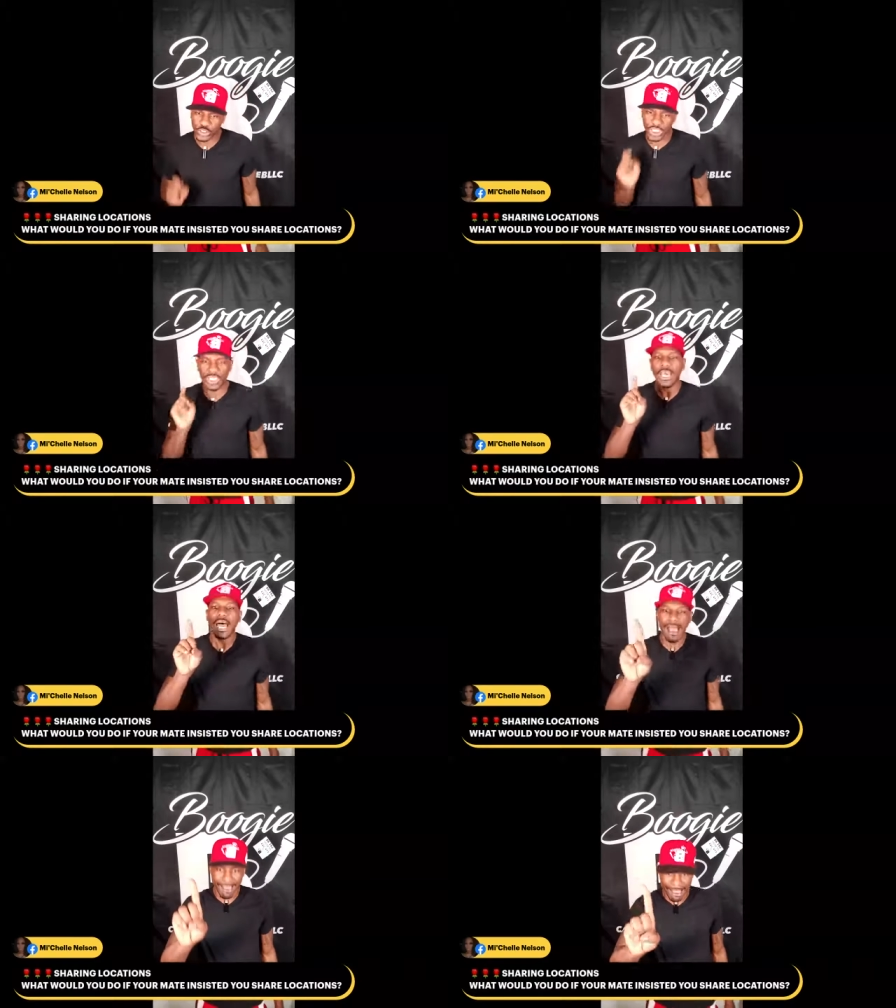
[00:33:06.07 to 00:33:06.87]
shit,
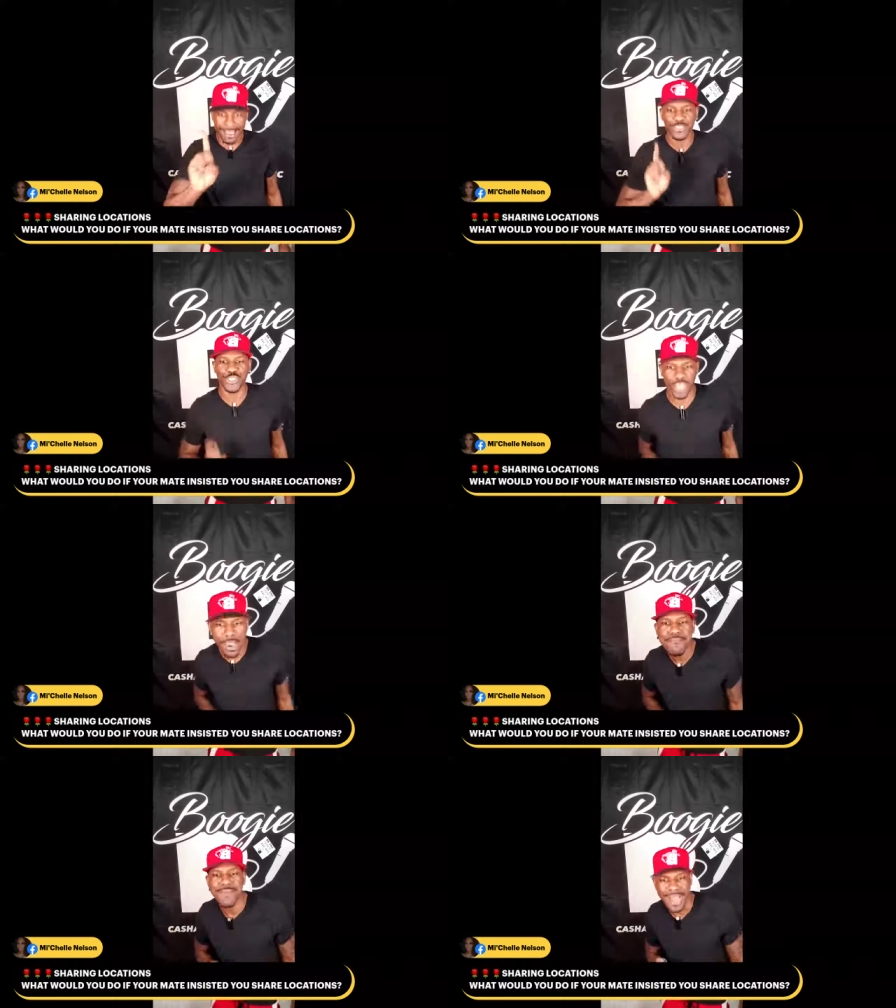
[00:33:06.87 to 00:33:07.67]
I
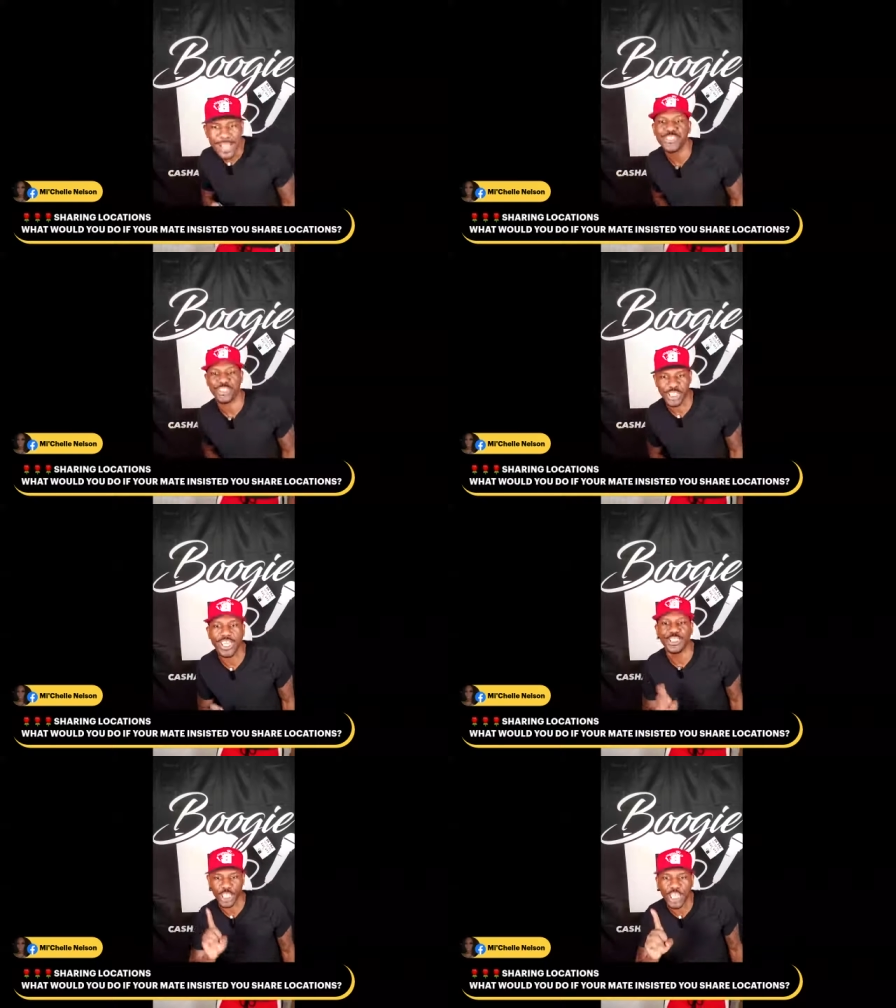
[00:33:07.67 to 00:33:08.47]
share my
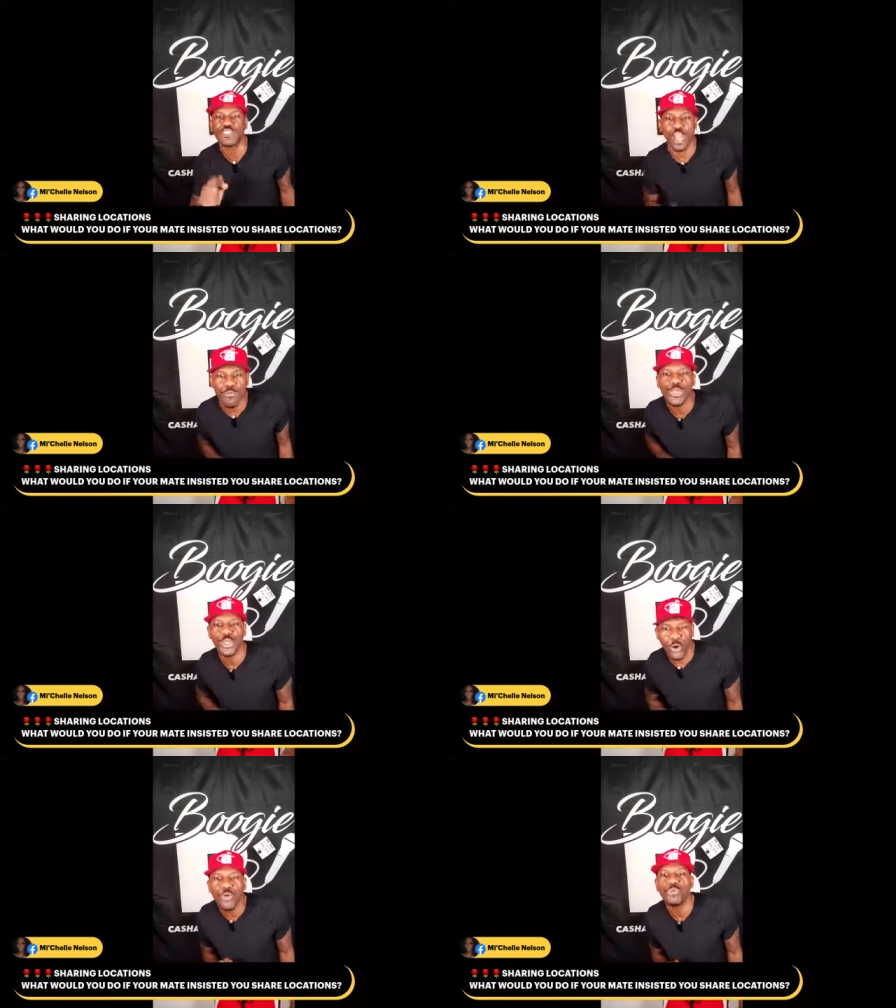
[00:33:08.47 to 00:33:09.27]
shit. That's how we
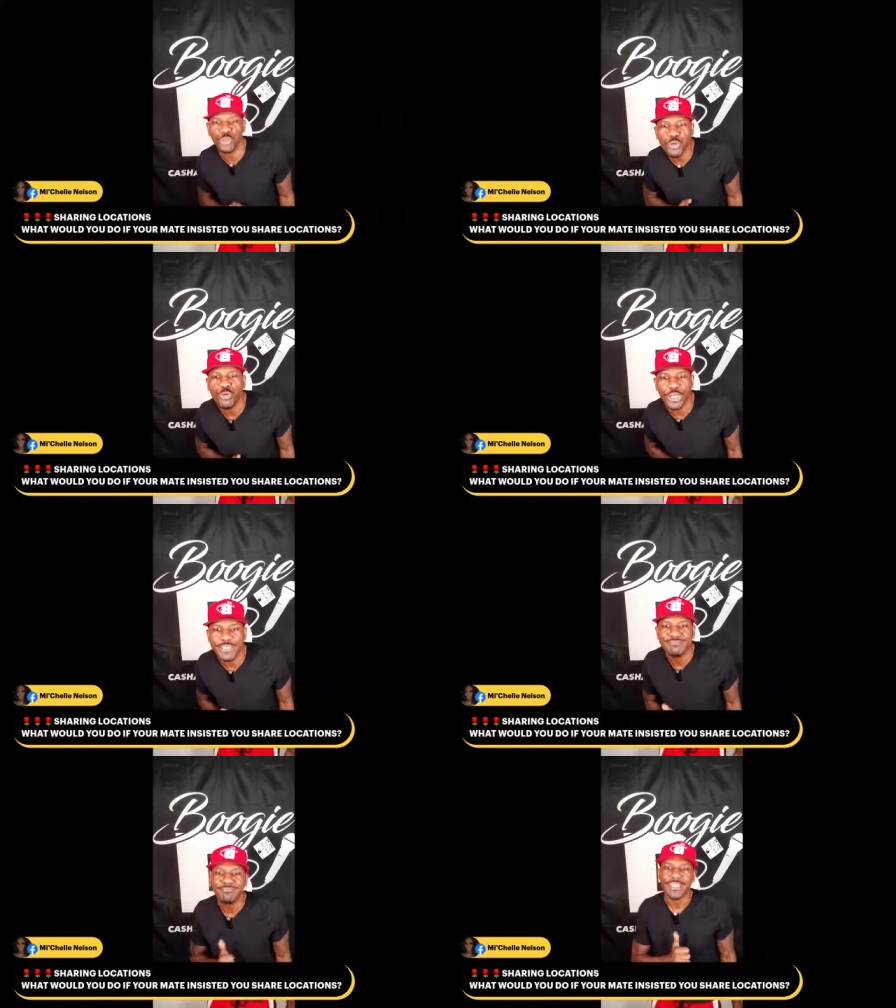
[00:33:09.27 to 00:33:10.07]
gonna do it.